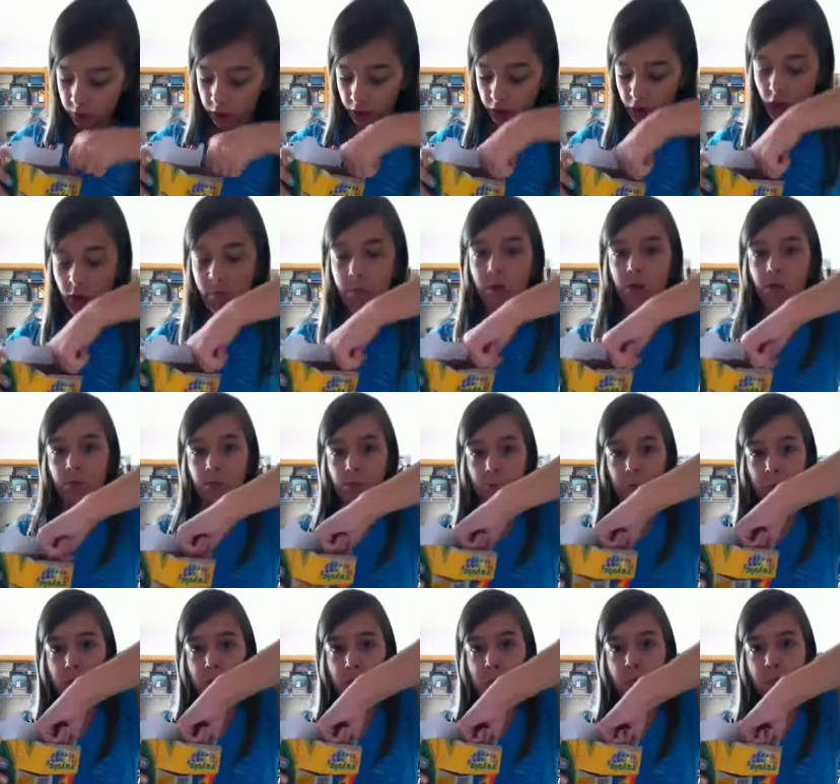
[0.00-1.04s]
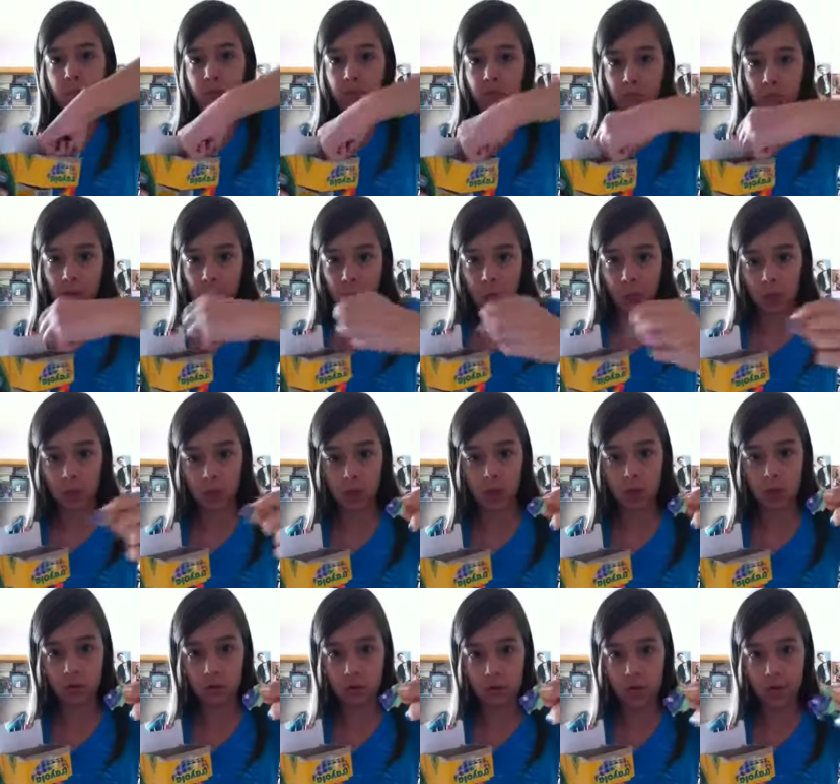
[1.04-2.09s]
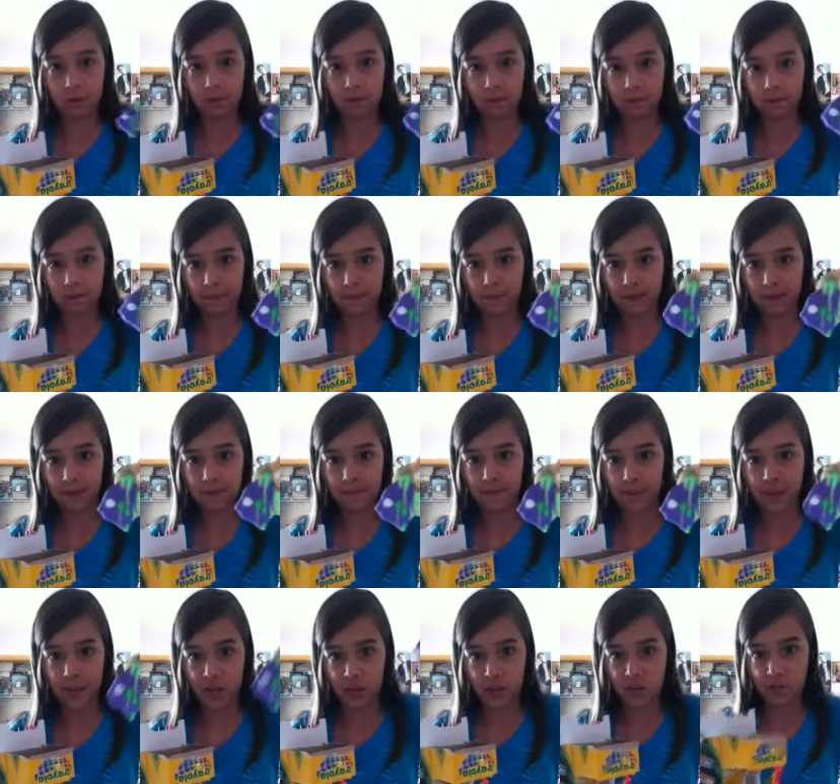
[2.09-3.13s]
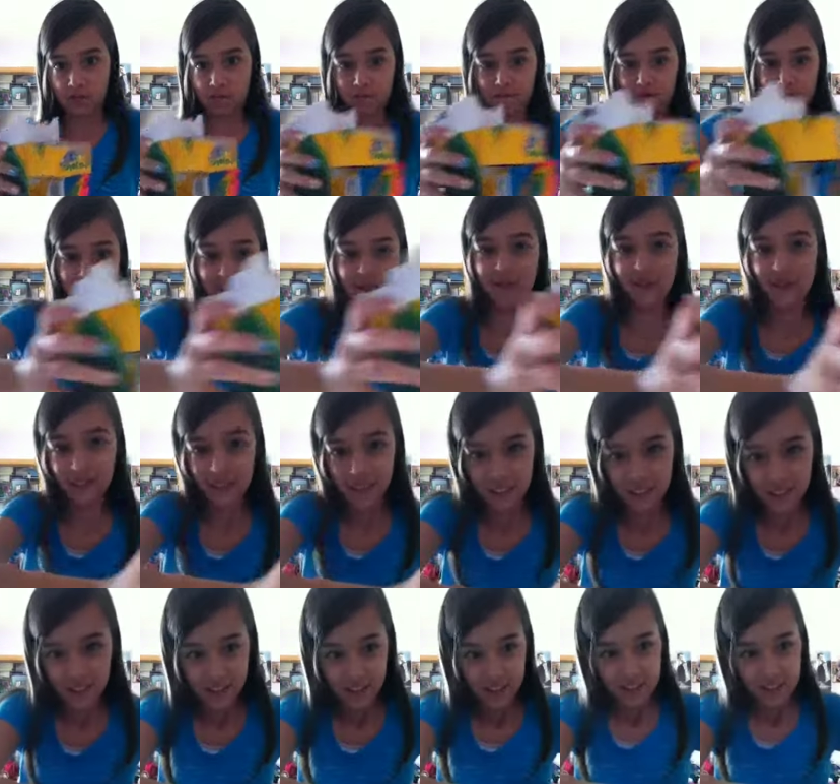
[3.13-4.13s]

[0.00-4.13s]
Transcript: Let me grab it. It's a fish.